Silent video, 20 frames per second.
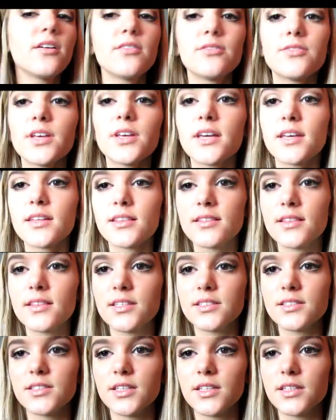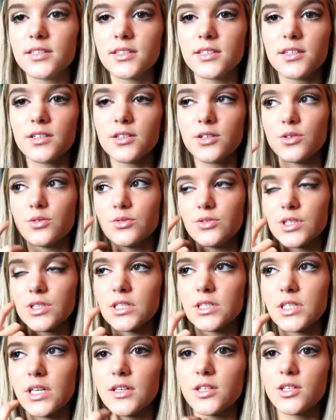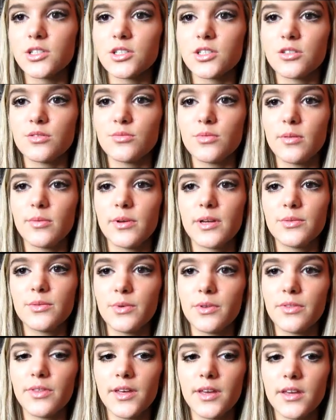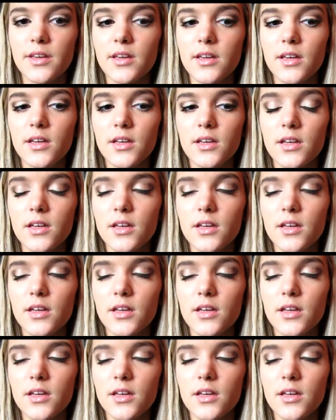have like this these like huge containers under my bed with like